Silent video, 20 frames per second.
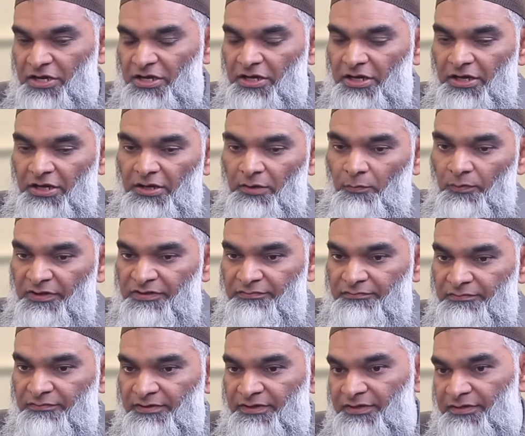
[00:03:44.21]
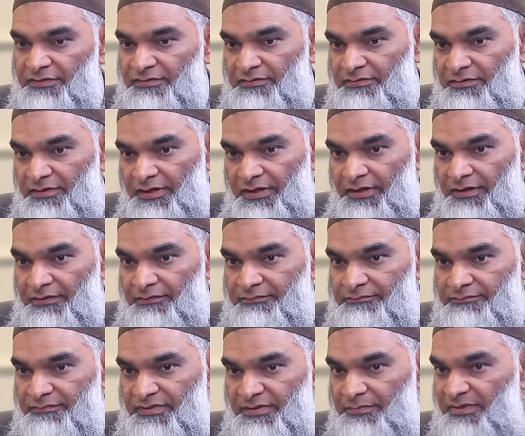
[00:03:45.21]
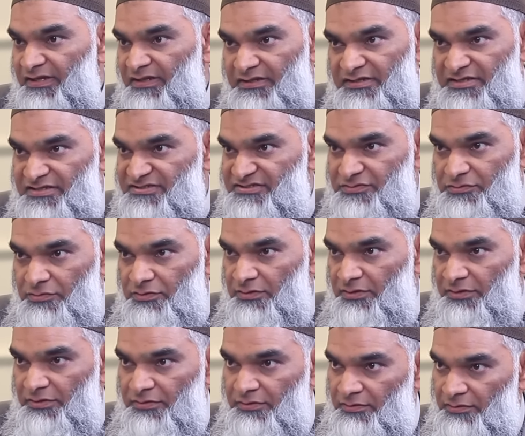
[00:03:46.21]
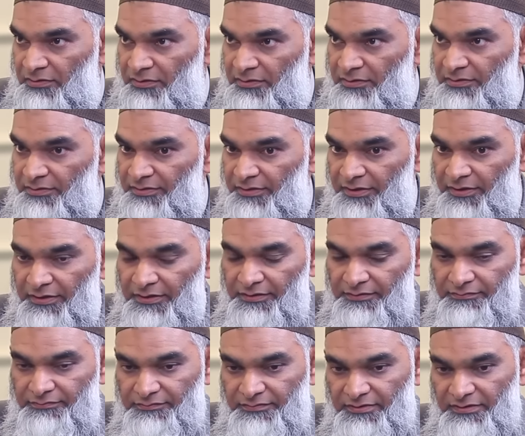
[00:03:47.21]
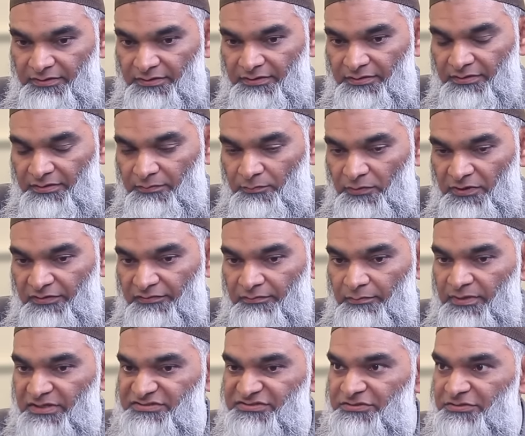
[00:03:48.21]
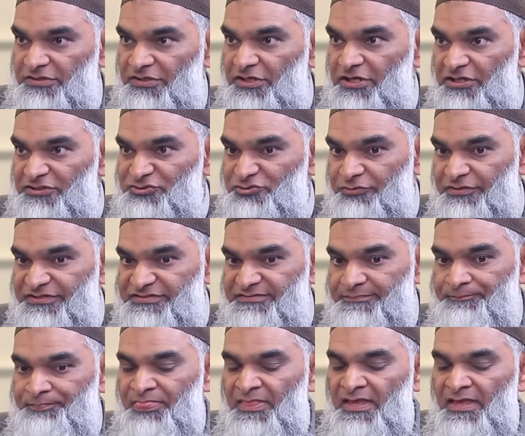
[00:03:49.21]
whether in the Middle East or in one of the Western countries.